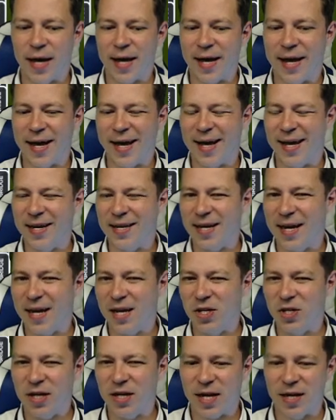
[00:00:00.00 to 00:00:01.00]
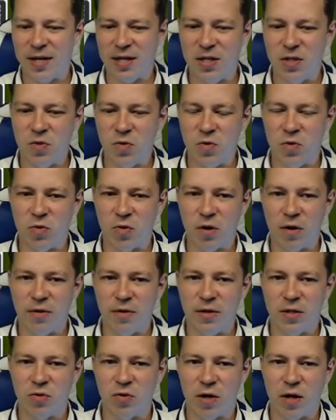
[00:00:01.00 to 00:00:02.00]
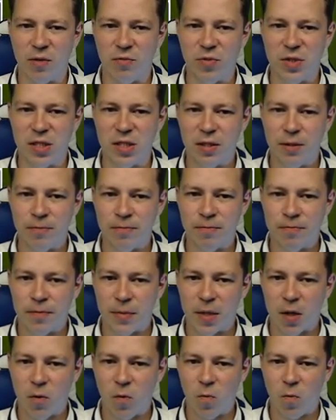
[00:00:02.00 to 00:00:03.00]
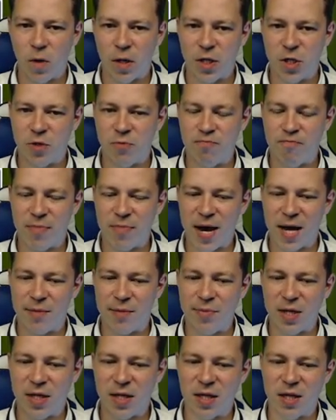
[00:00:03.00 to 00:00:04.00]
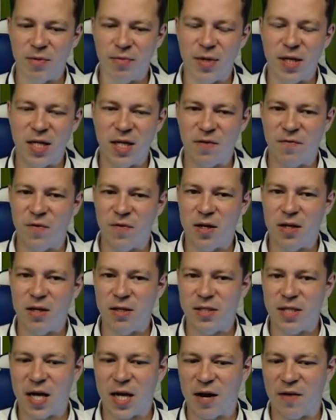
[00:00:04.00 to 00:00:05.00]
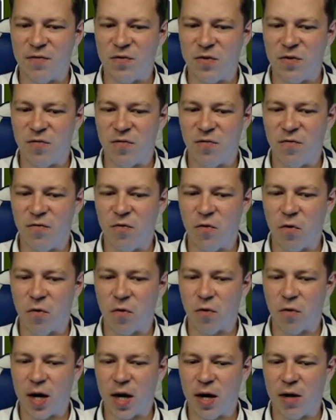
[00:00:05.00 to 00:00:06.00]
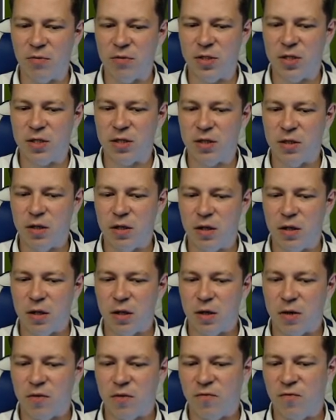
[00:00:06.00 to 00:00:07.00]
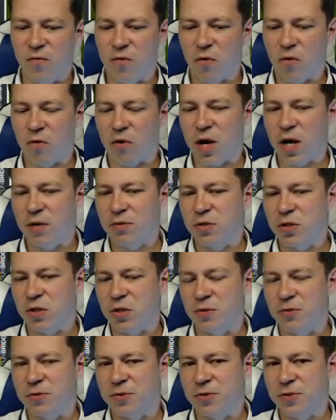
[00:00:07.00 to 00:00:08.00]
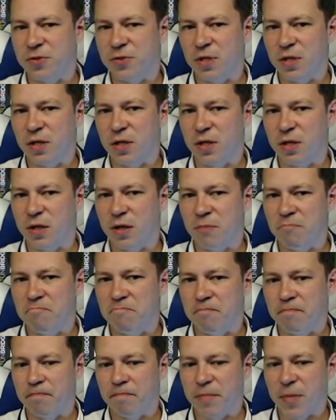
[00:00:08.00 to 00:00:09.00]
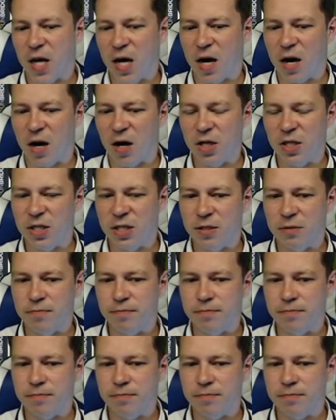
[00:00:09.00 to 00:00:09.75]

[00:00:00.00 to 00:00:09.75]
And actually, I need to draw the trumps, which might be a little bit difficult after 4 rounds. 4 rounds of hearts.